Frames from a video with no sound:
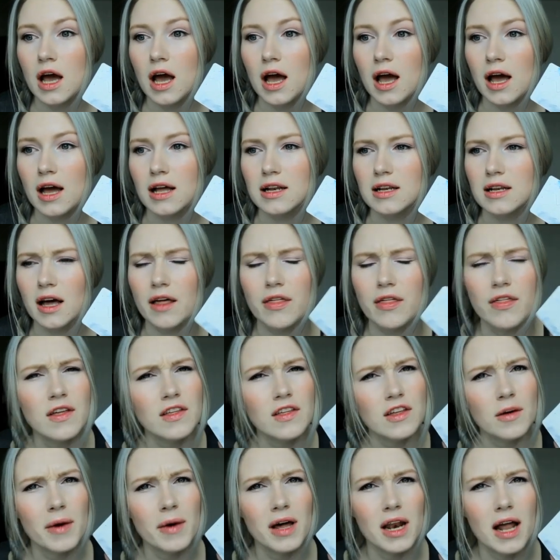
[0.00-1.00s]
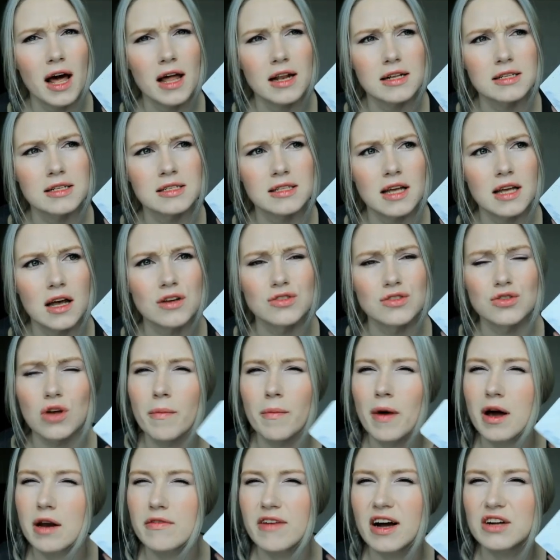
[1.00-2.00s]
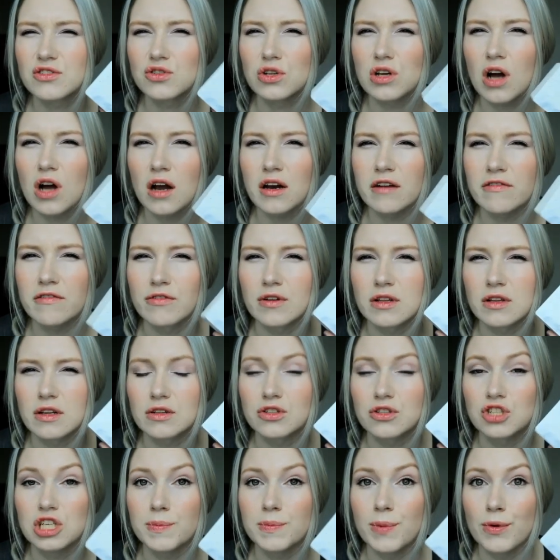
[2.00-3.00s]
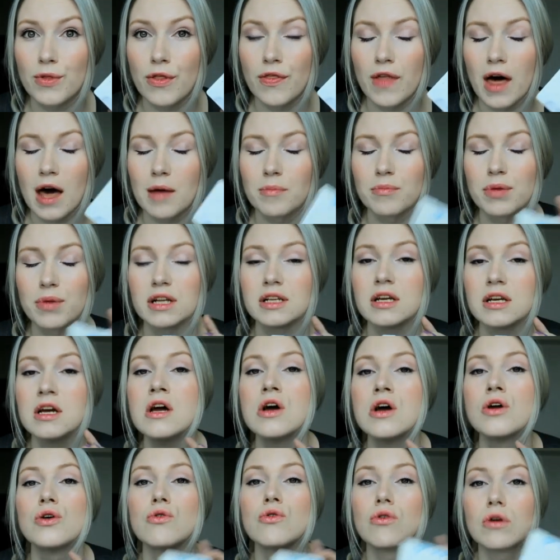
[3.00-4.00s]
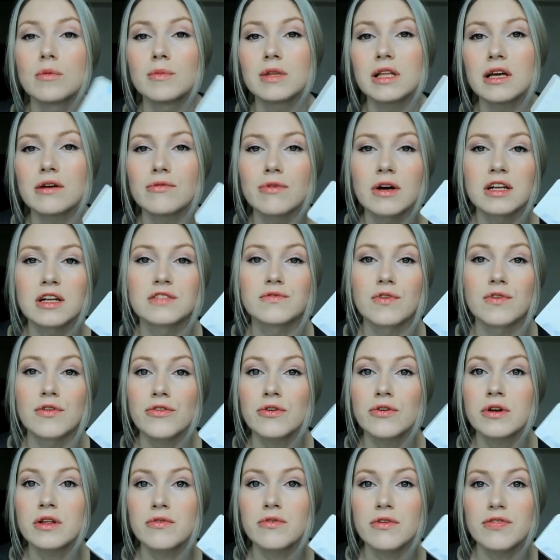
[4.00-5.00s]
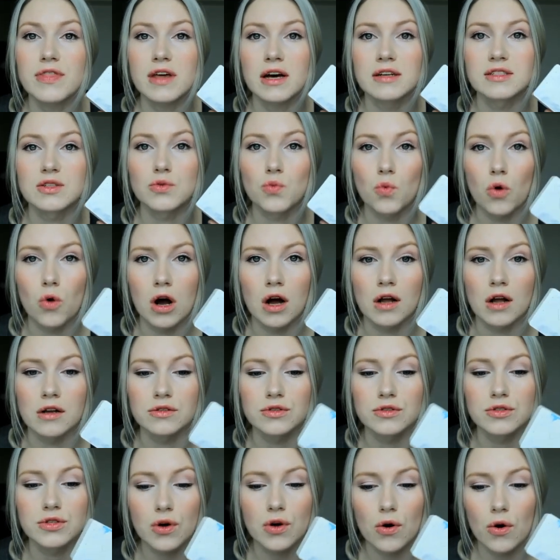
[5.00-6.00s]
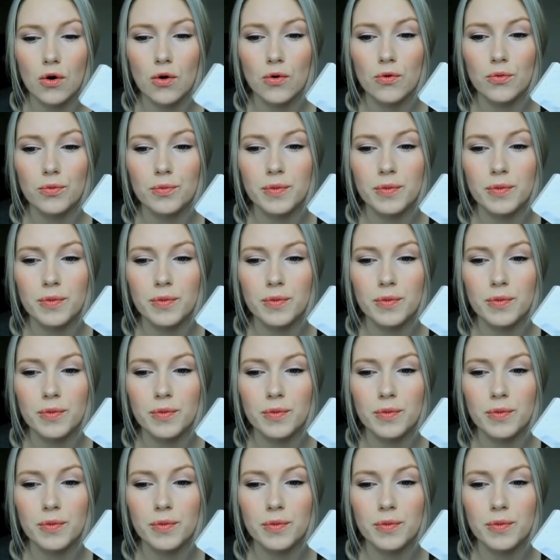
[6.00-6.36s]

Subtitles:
And I think I might have had a sale, so I might have actually gotten it for a little cheaper than that. But normally it runs for 33,000 won. So